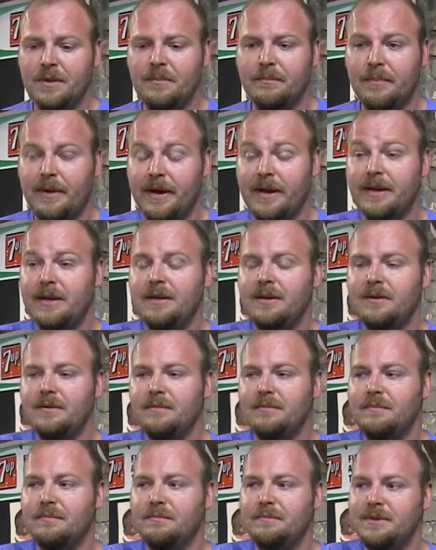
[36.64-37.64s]
My
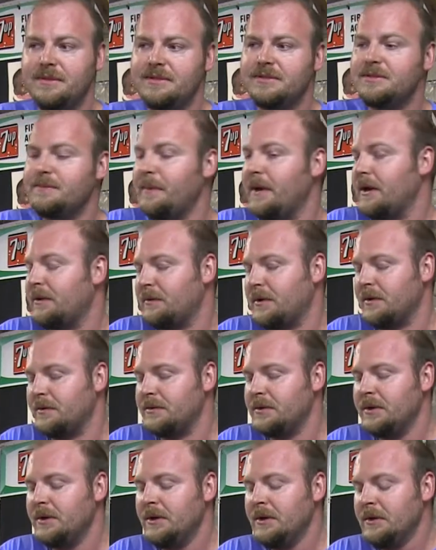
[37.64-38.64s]
business
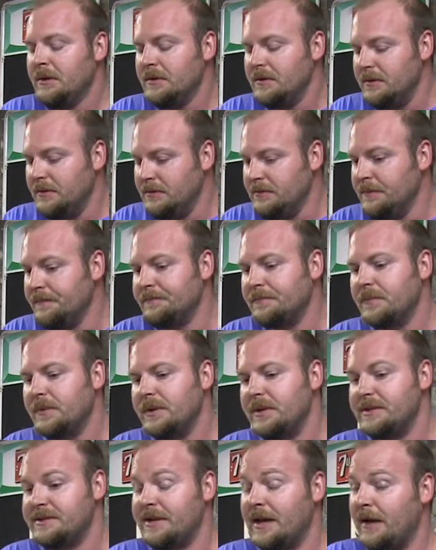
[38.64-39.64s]
background
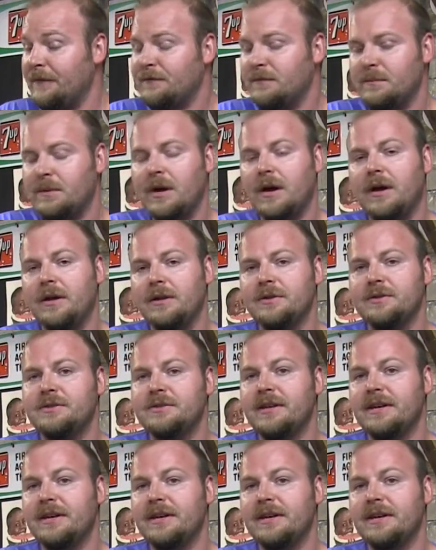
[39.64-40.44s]
is not from college.